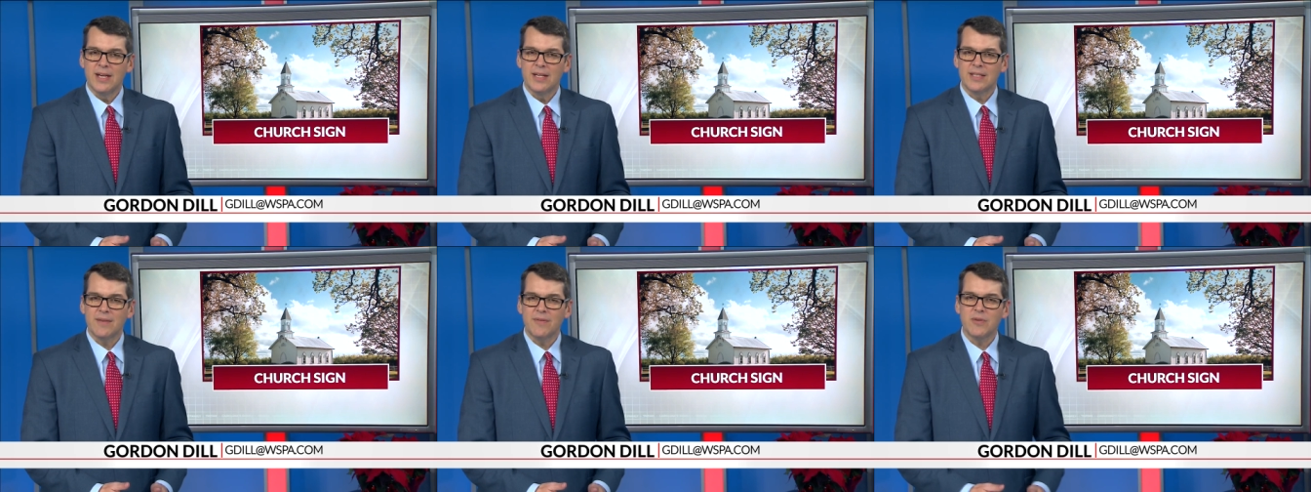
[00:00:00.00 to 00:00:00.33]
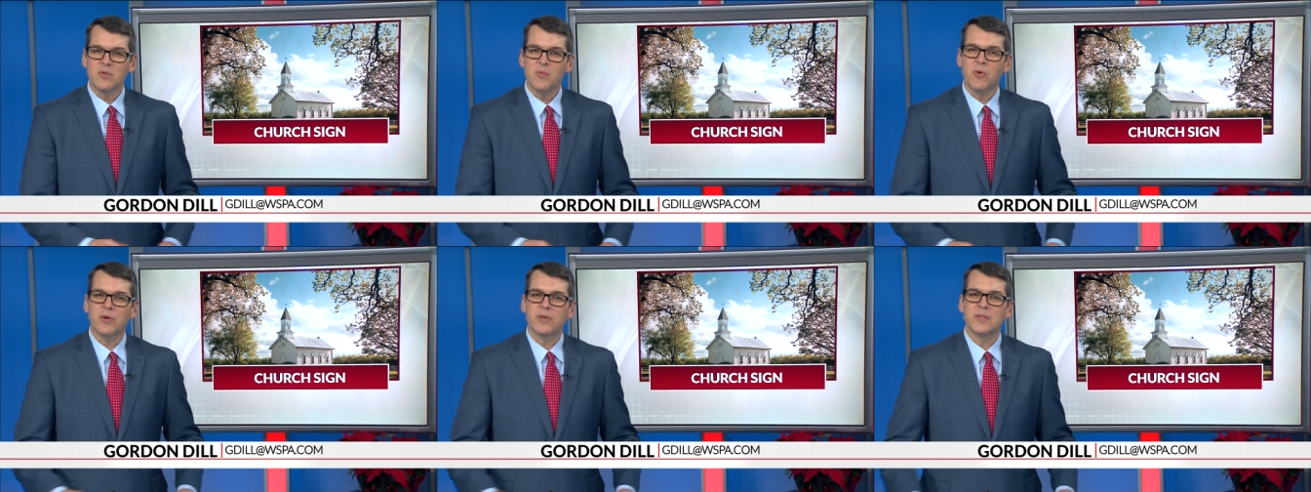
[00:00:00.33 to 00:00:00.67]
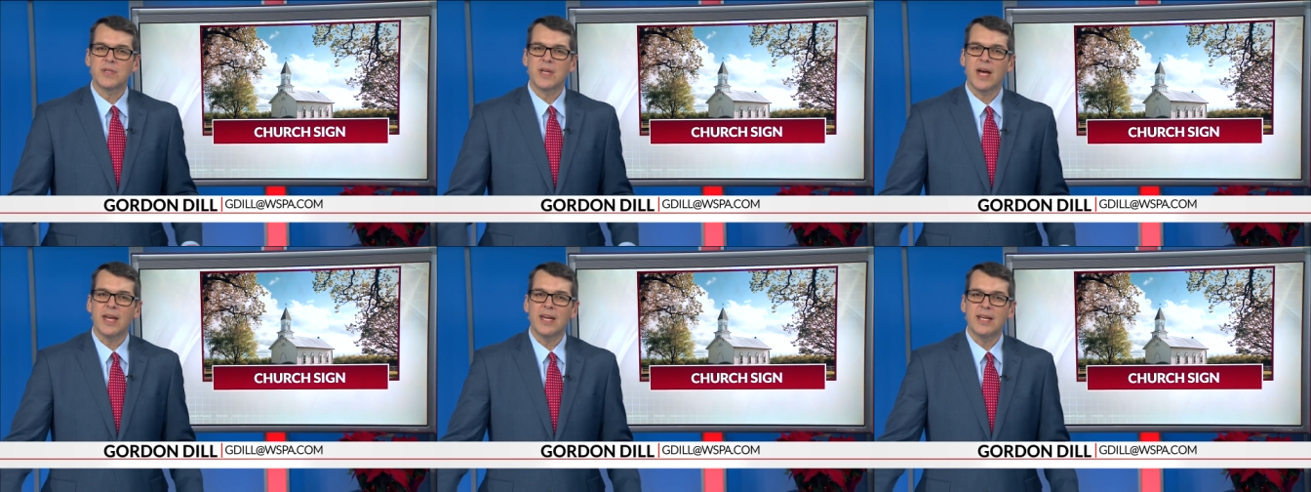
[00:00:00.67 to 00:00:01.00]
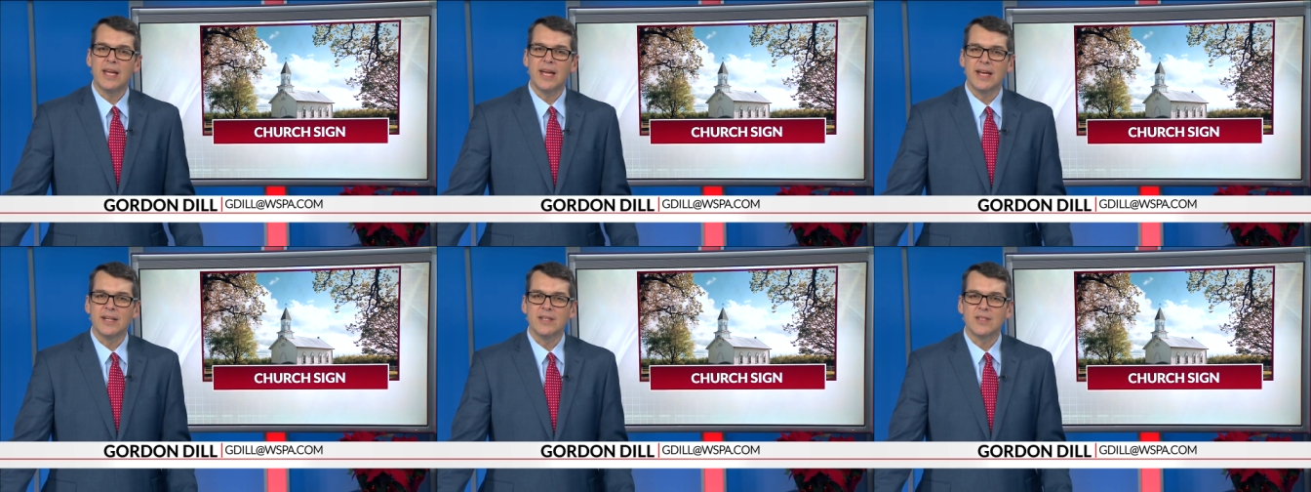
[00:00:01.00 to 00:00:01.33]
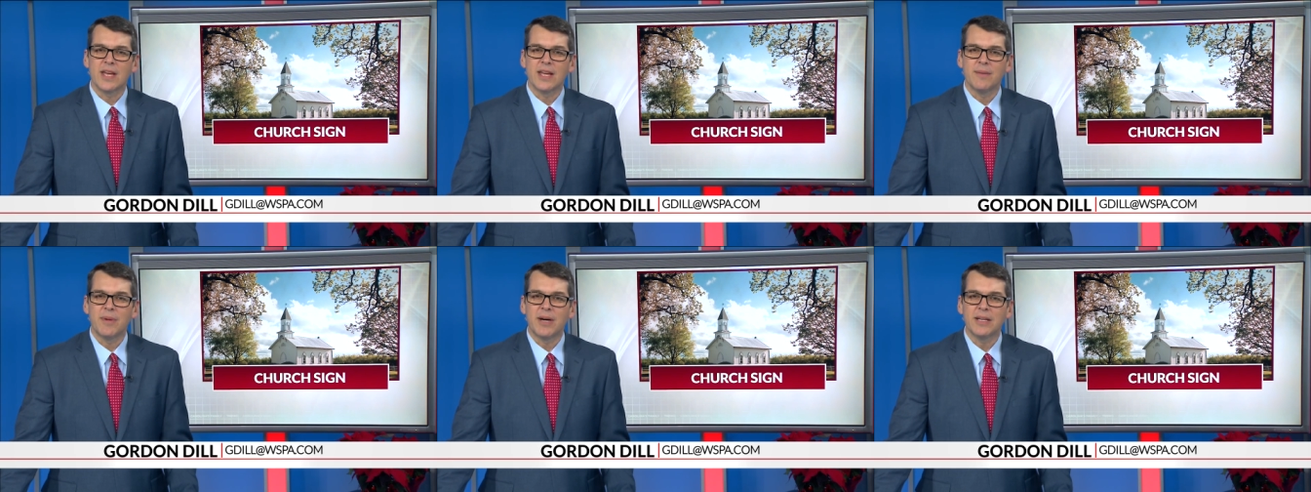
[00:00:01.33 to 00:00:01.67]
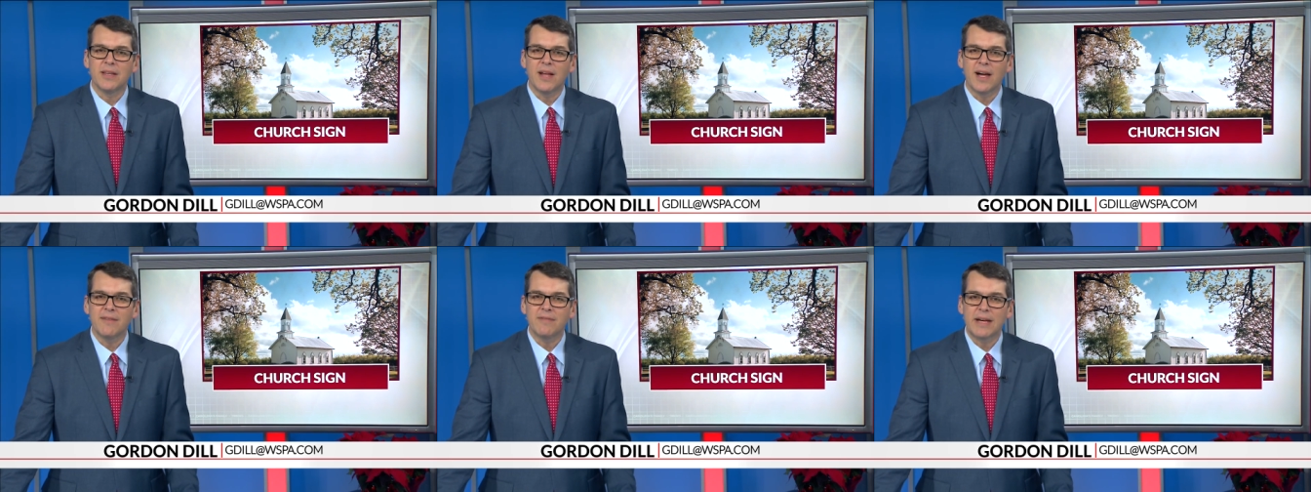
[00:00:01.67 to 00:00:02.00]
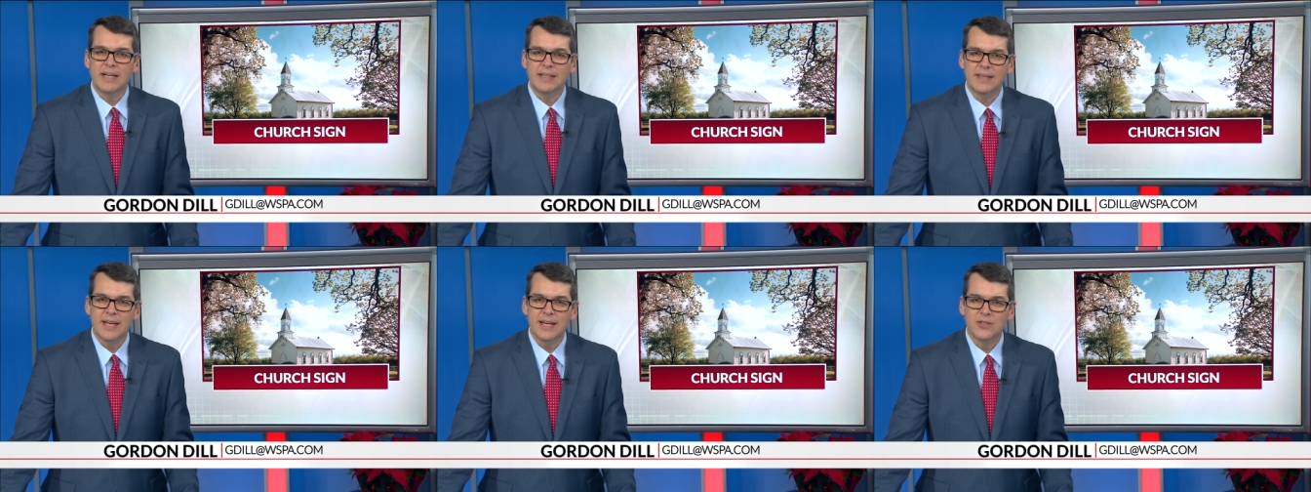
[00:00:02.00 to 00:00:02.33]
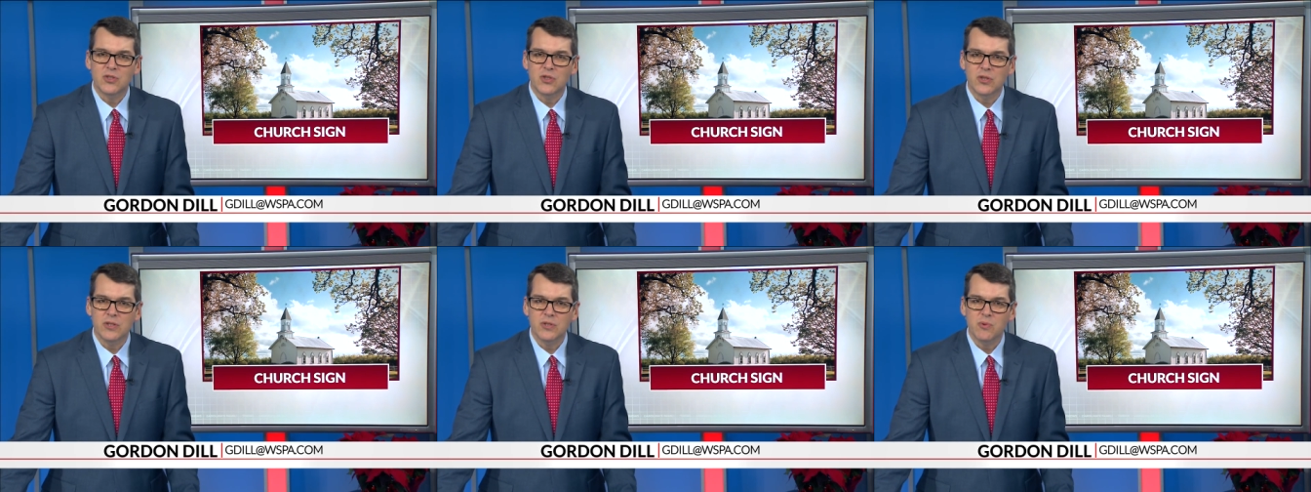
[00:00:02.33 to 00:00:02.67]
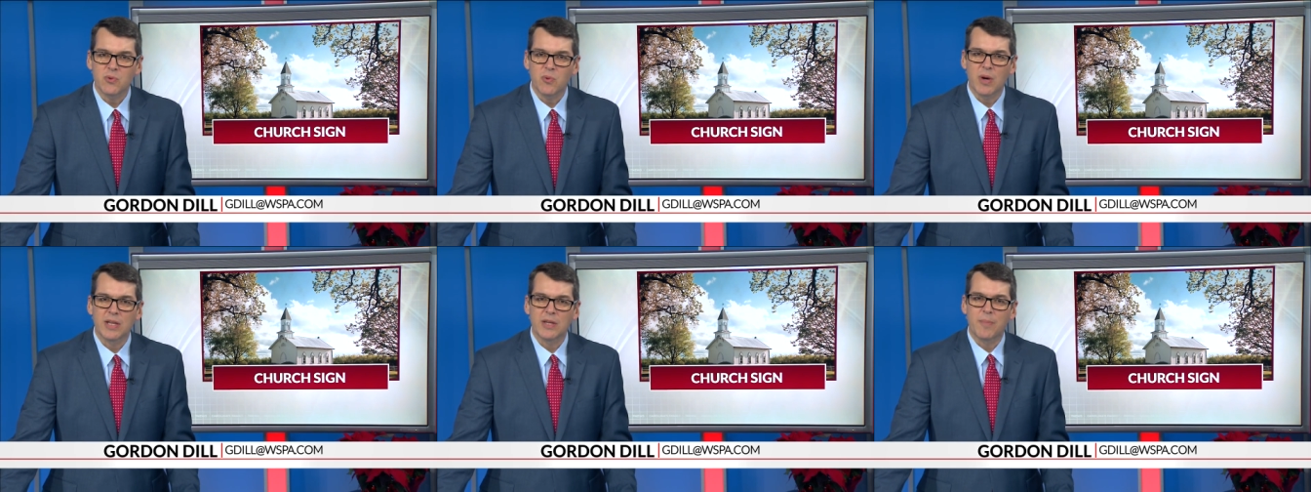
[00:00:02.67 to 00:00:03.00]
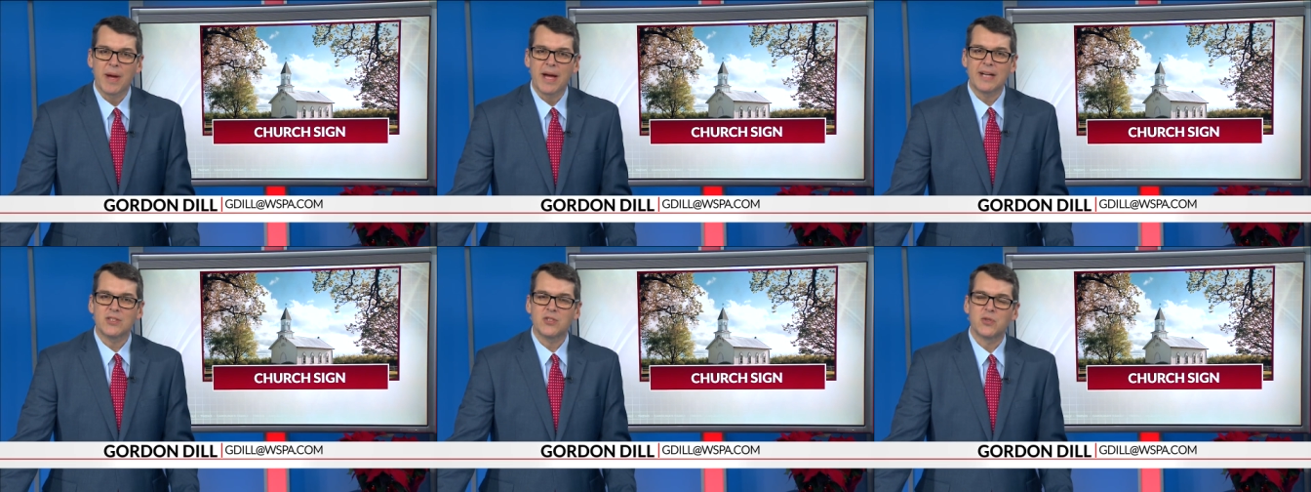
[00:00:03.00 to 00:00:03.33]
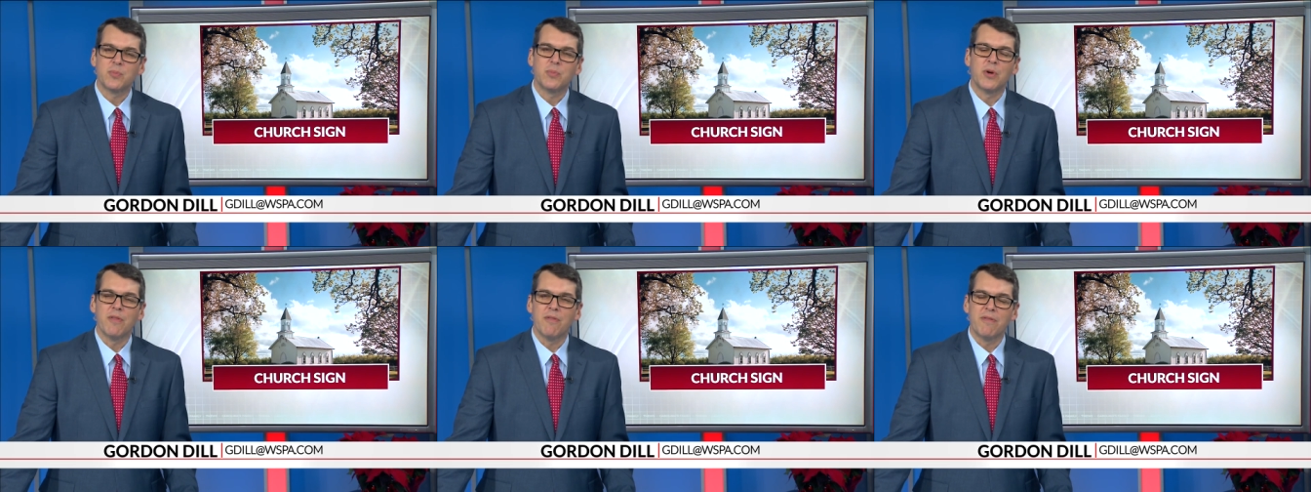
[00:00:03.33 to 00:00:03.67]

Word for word: 7 News reporter Scotty Kay standing by live at that church with why the pastor put